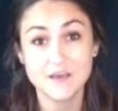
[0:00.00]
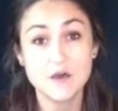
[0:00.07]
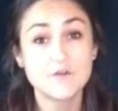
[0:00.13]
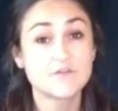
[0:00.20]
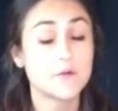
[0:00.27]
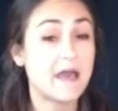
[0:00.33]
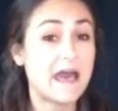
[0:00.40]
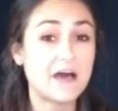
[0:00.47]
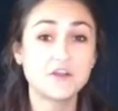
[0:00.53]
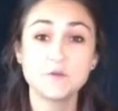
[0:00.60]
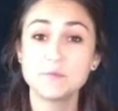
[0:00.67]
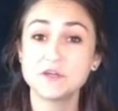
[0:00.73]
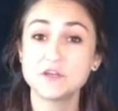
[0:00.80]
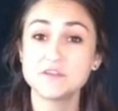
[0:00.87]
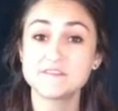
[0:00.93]
From how to
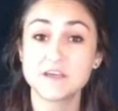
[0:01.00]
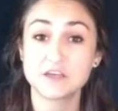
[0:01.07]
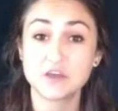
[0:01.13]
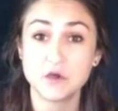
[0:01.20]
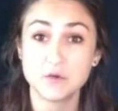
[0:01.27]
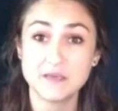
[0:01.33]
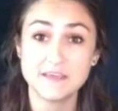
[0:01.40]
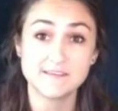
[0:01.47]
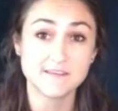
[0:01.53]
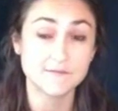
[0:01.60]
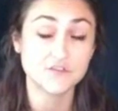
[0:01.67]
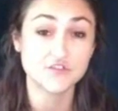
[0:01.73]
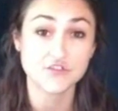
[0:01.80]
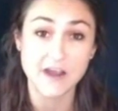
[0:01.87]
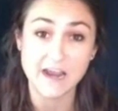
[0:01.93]
build a cohesive
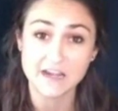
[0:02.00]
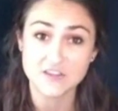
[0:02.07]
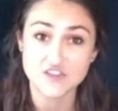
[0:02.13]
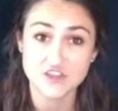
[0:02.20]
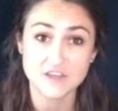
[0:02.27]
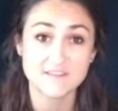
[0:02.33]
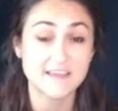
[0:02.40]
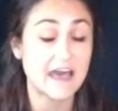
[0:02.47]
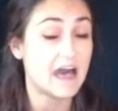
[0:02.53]
strategy to